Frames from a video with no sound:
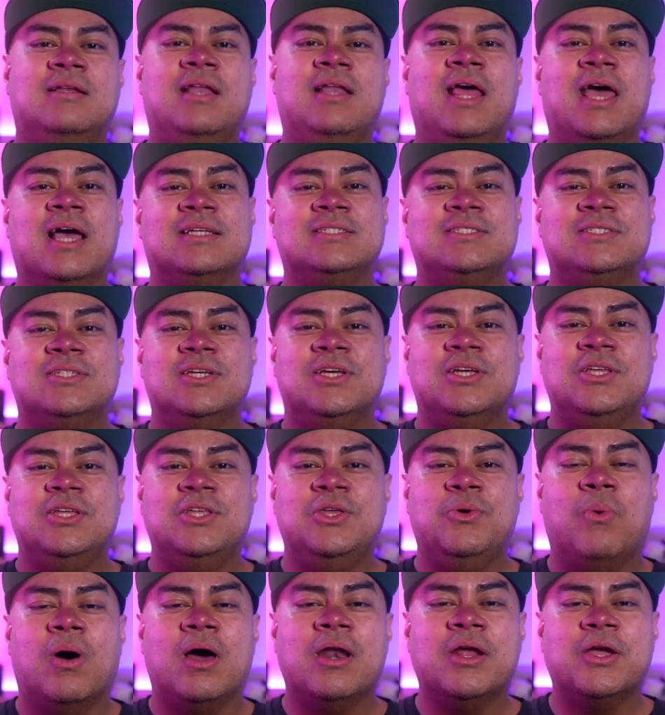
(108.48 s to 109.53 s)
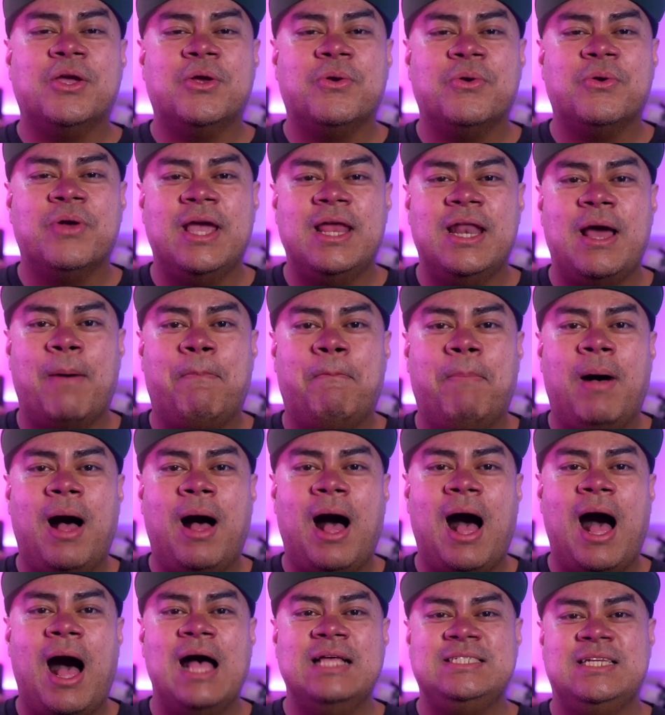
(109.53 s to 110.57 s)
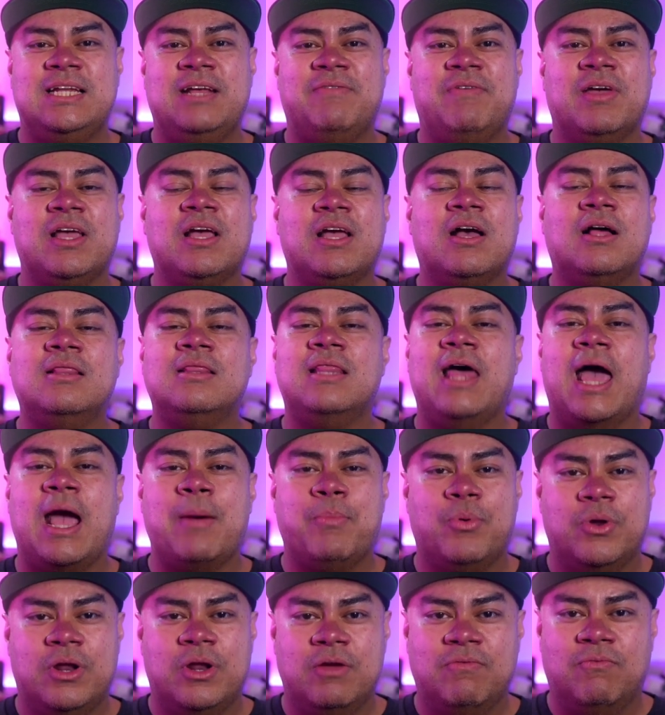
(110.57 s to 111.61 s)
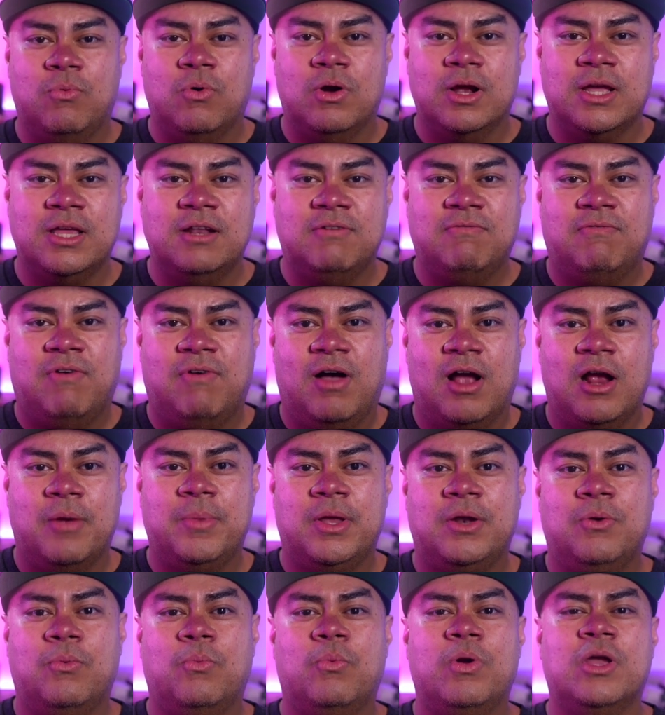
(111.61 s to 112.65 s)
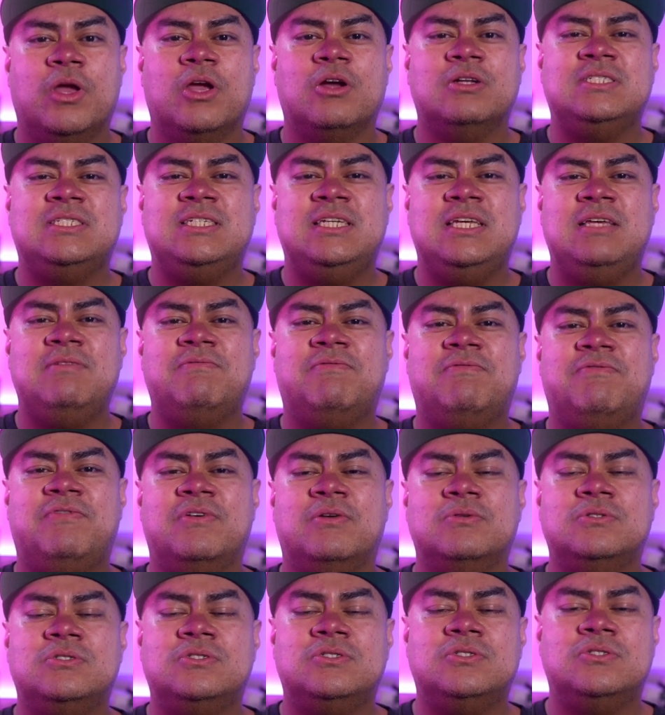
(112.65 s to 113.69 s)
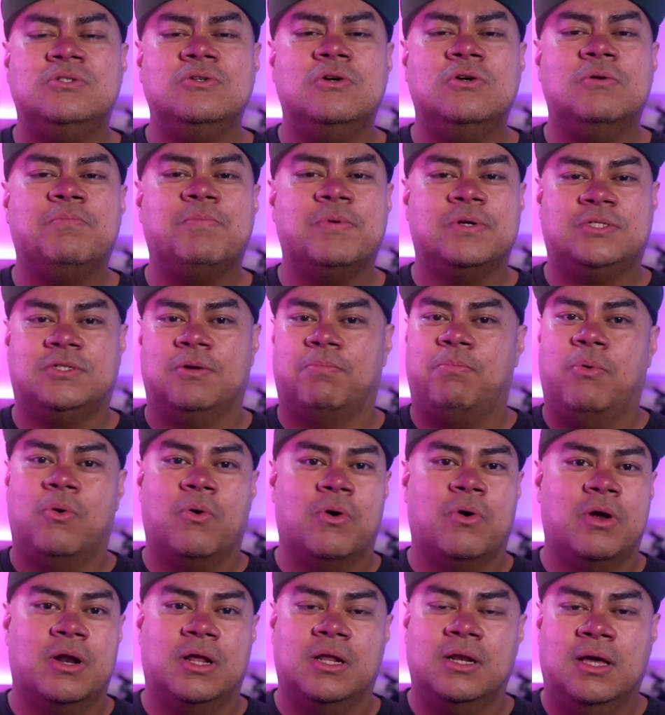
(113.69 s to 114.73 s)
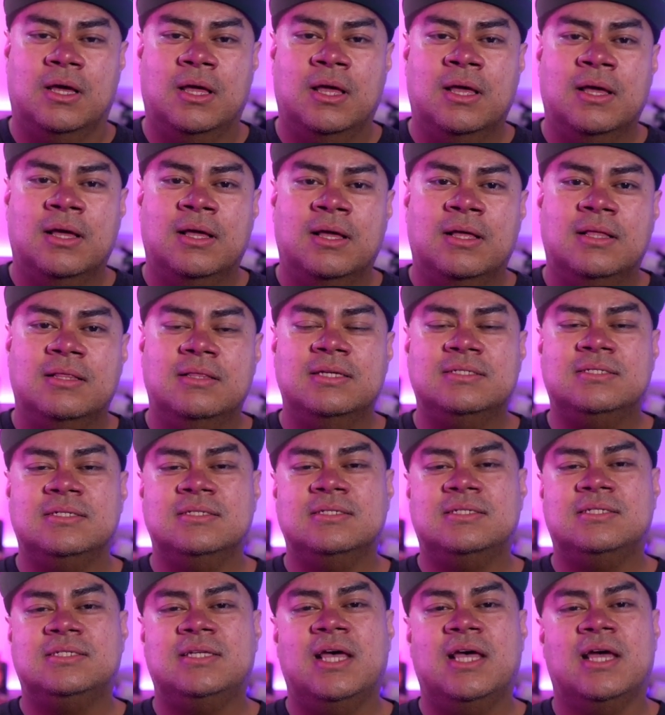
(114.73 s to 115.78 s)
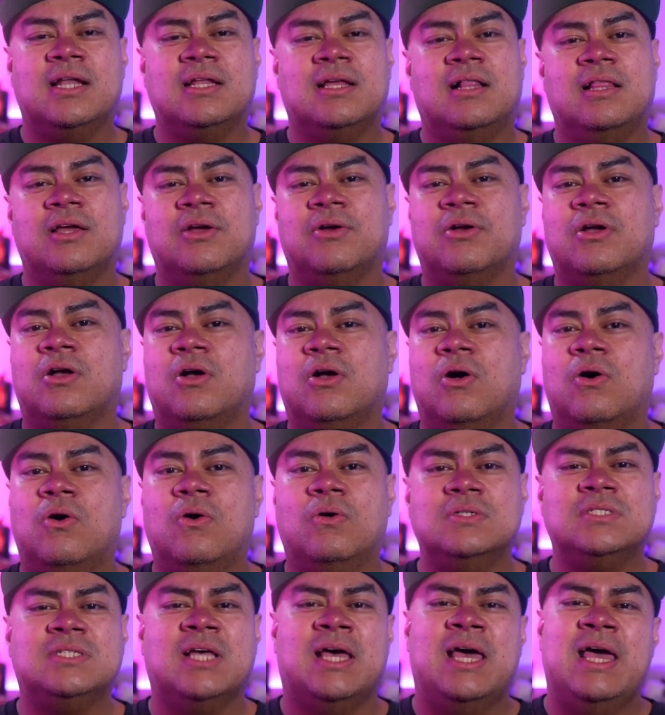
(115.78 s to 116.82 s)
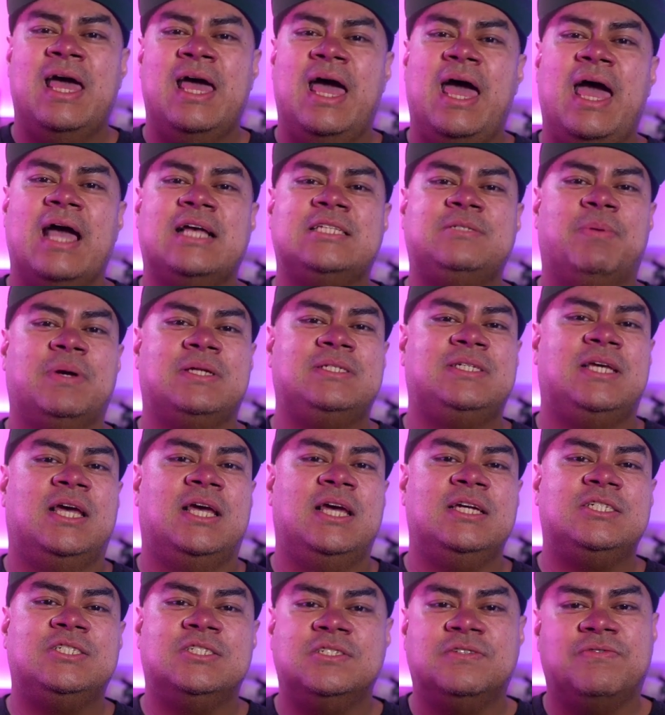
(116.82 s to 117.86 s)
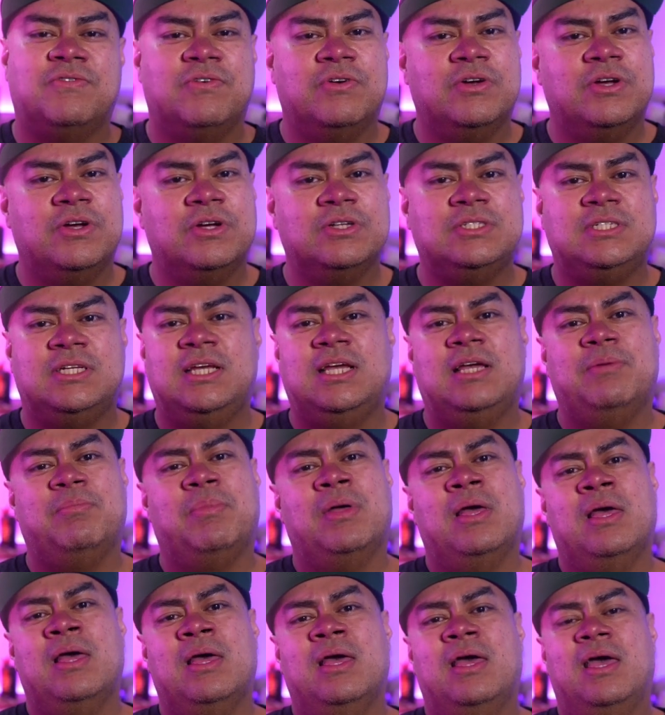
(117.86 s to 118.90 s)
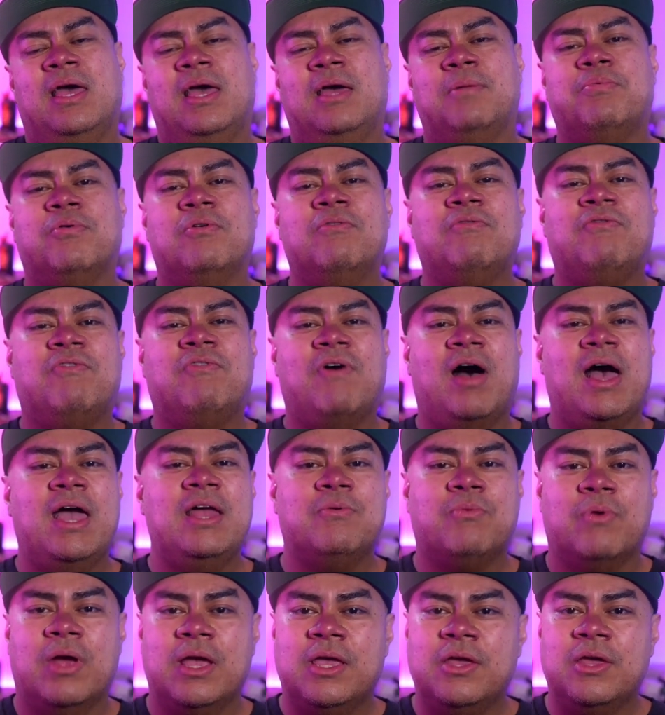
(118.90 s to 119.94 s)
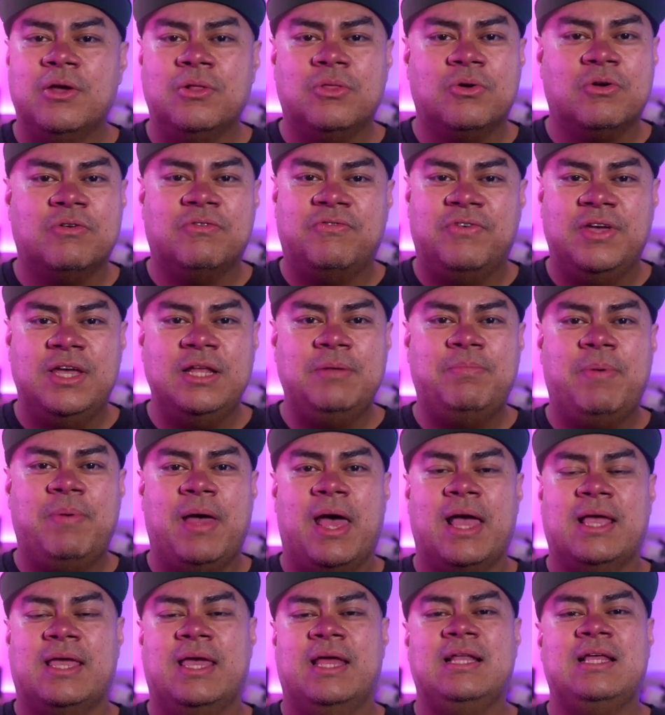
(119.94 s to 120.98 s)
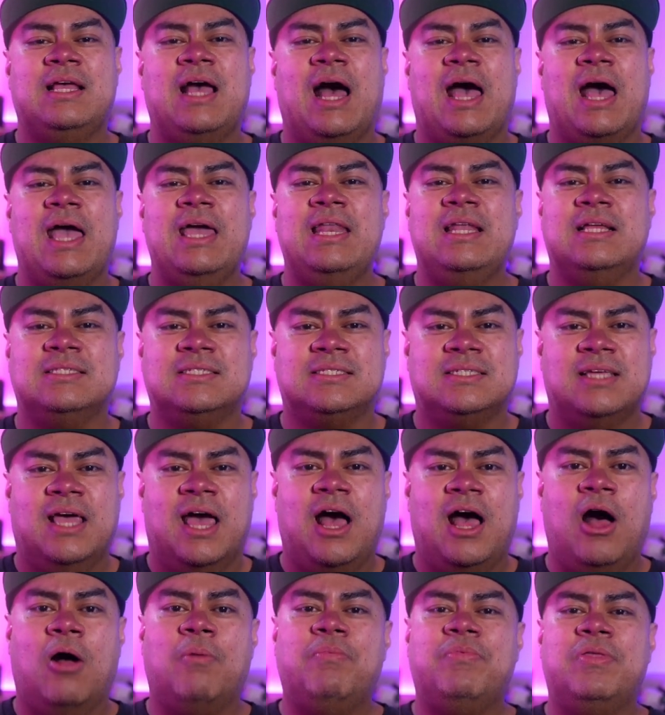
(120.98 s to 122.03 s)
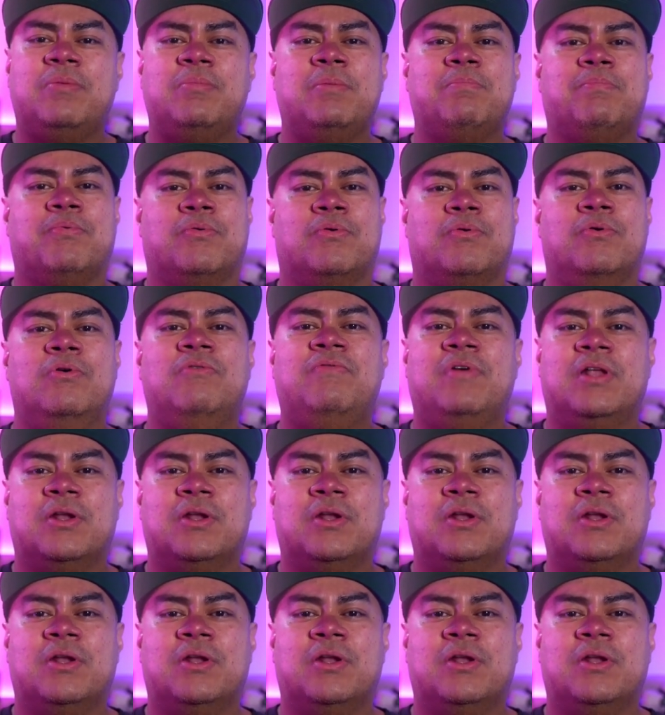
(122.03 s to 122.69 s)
Next, you want to create a positive and collaborative work environment where your team feels super supported. Listen, set clear goals, expectations for your team, and provide regular feedback and guidance. Help them improve